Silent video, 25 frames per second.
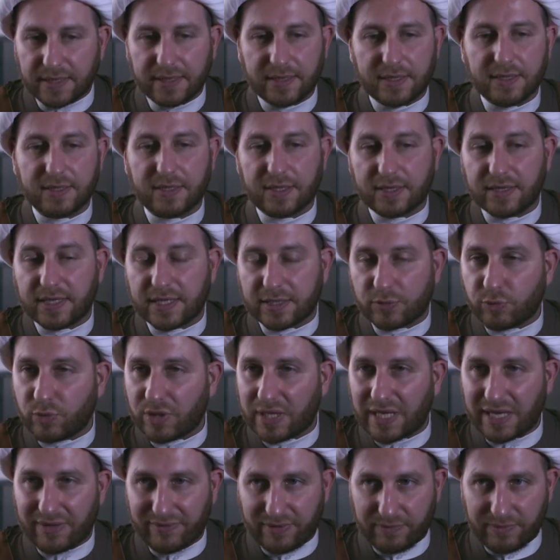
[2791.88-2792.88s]
it will
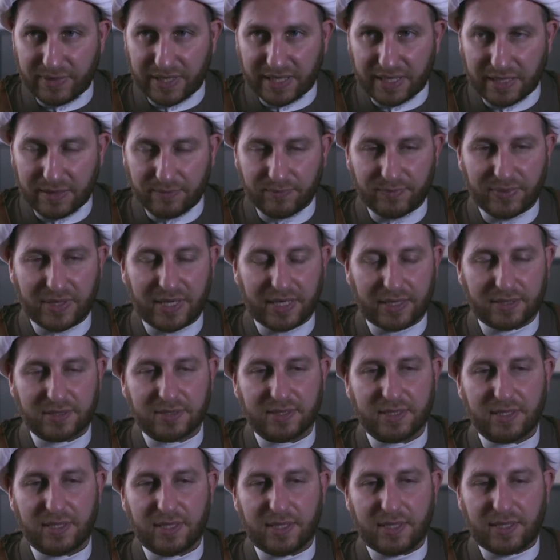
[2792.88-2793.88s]
have a big
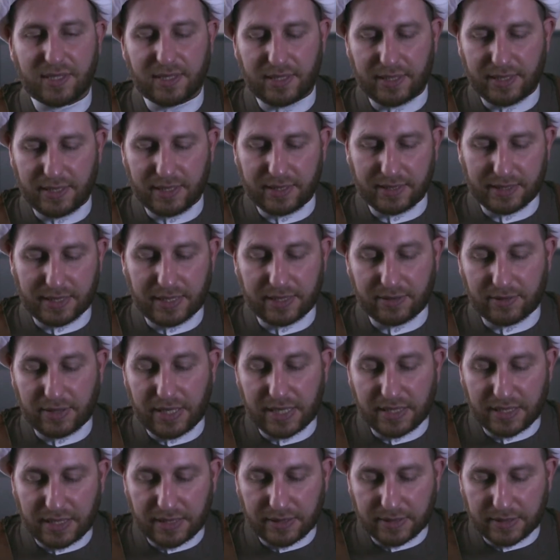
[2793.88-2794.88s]
impact.
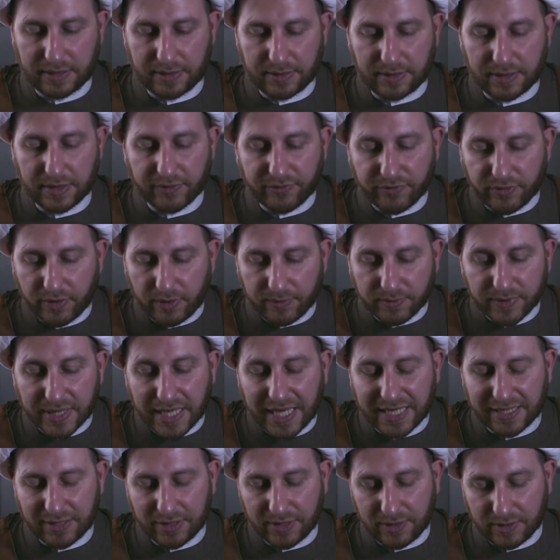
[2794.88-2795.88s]
And from
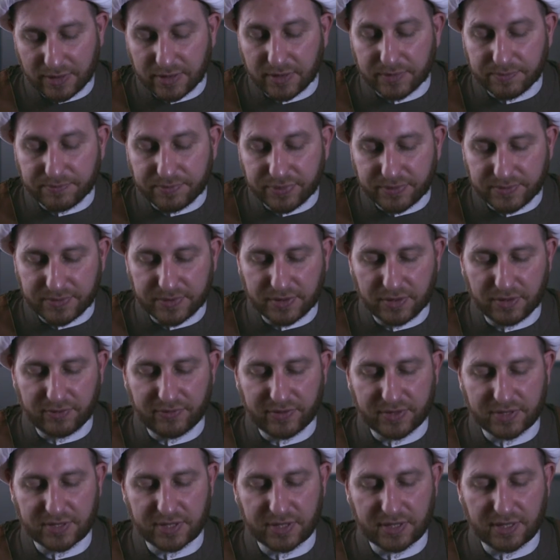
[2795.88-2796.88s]
that
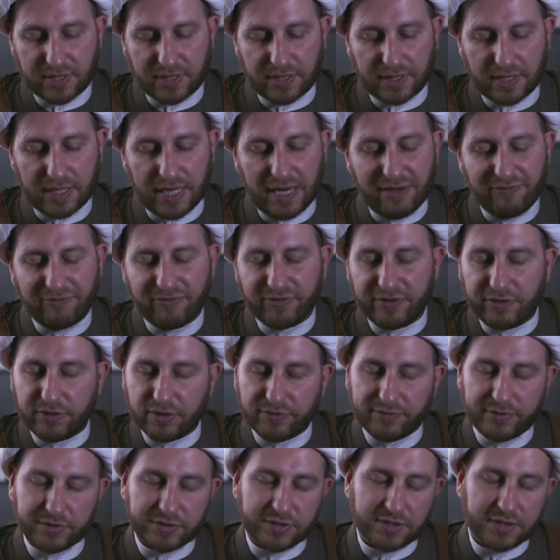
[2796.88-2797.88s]
university, every
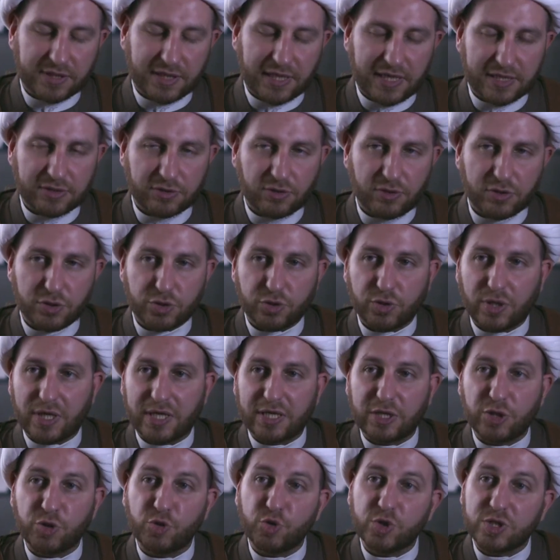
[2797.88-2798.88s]
university has also a
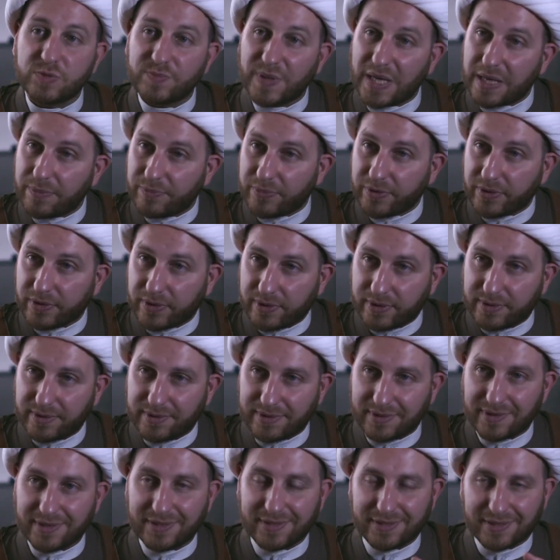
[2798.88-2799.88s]
newspaper,
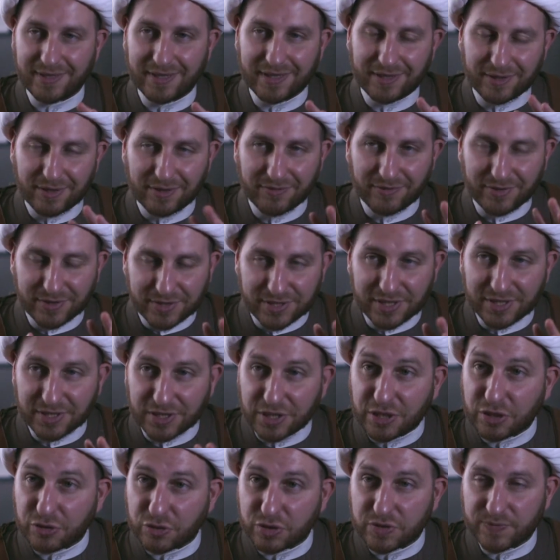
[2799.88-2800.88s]
the
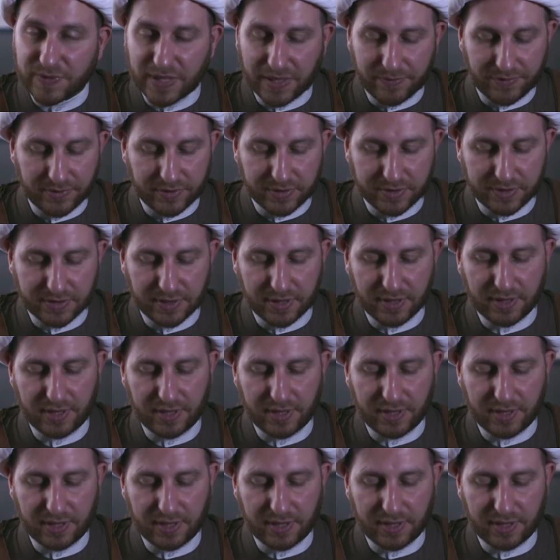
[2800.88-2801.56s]
university newspapers.